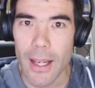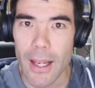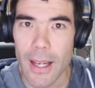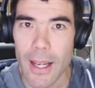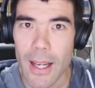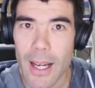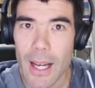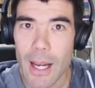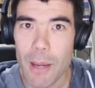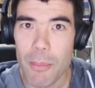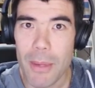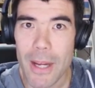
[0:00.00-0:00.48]

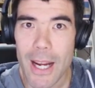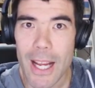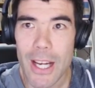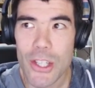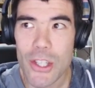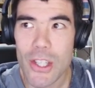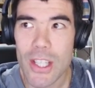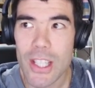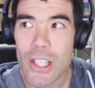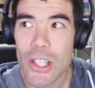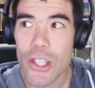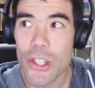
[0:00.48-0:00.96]
um, but
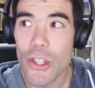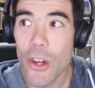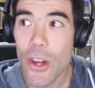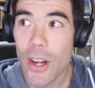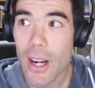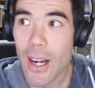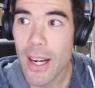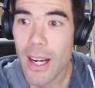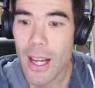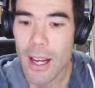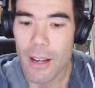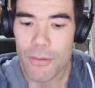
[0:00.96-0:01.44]
actually it's not
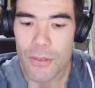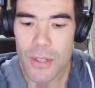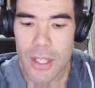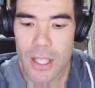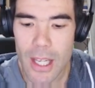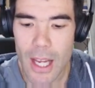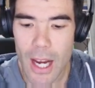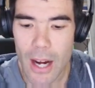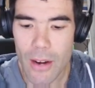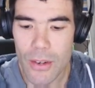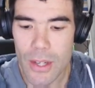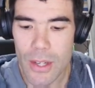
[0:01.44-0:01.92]
enough to
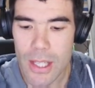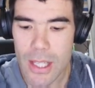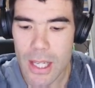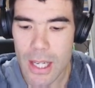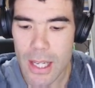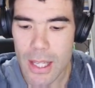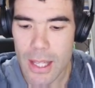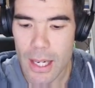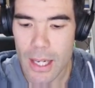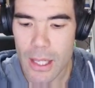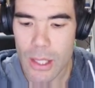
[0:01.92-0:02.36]
guarantee that